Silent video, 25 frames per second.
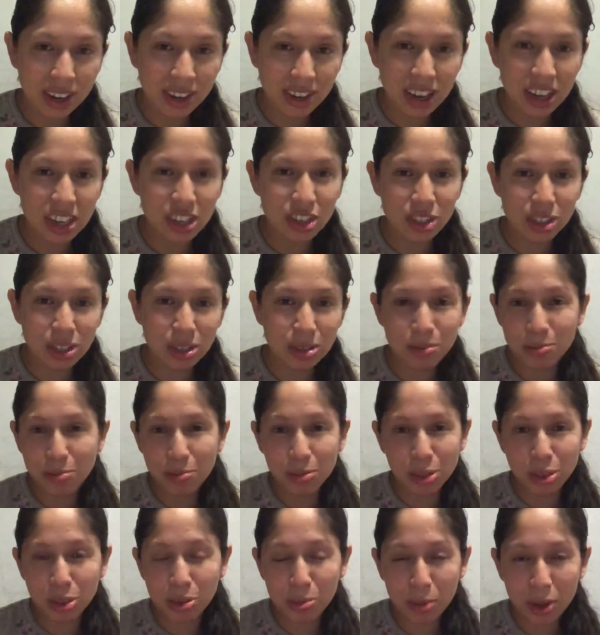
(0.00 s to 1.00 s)
Not just
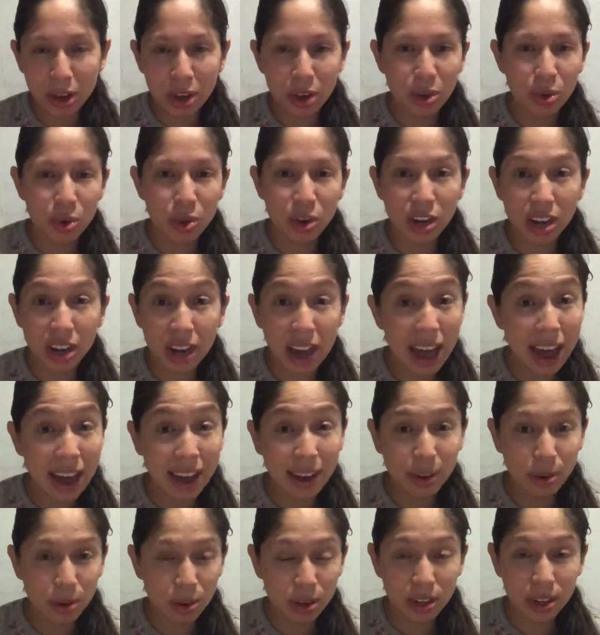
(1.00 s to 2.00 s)
multiply or
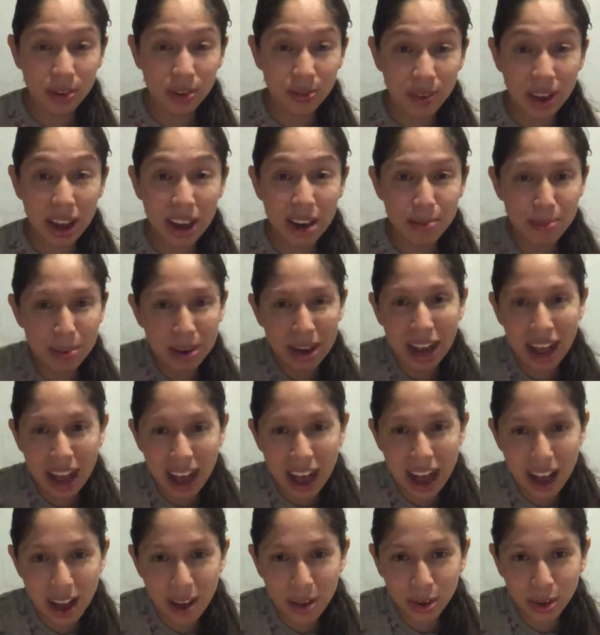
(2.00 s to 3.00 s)
add or divide, but
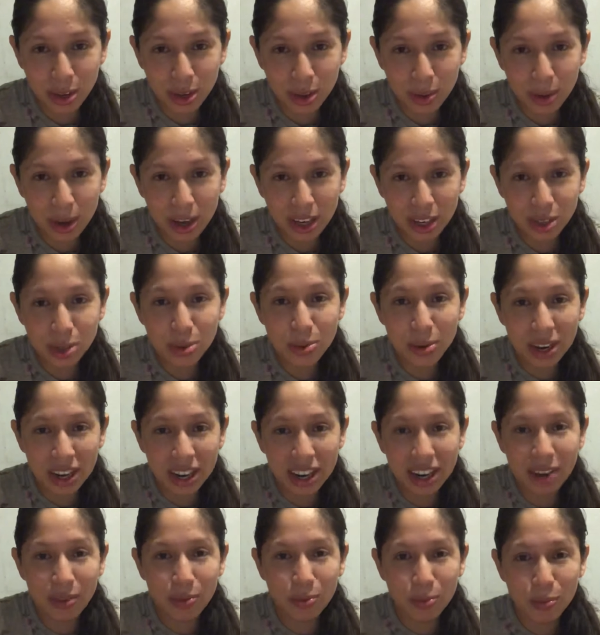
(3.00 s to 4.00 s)
how do I do
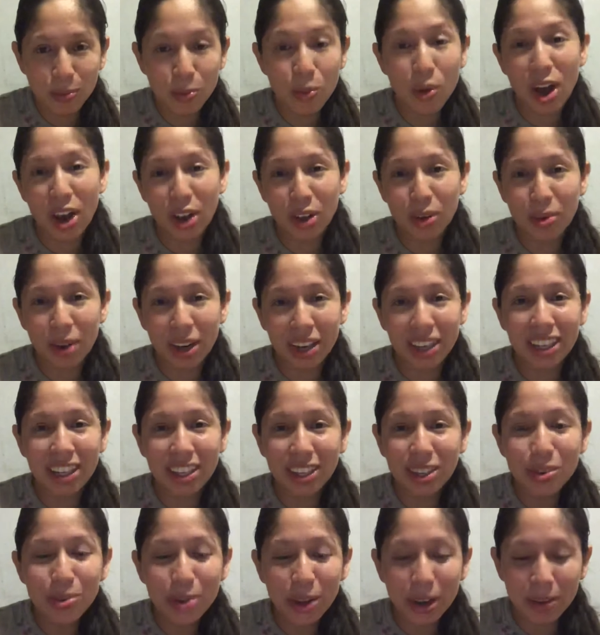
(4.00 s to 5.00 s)
it and why do I need to
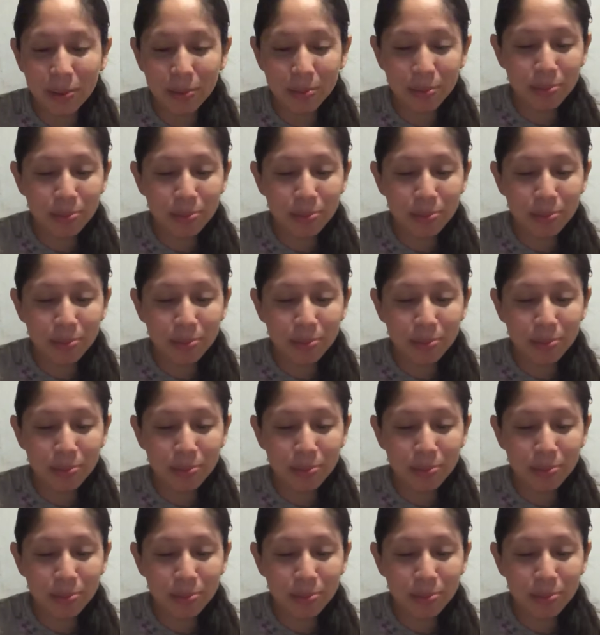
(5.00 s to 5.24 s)
do it?